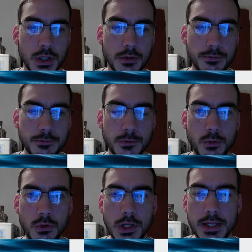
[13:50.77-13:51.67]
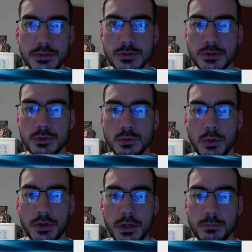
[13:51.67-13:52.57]
fall into what
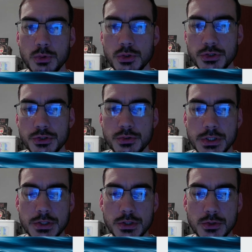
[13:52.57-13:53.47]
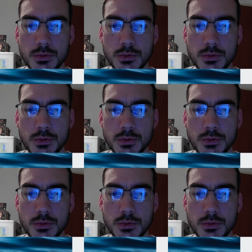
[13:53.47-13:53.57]
they are more suited to,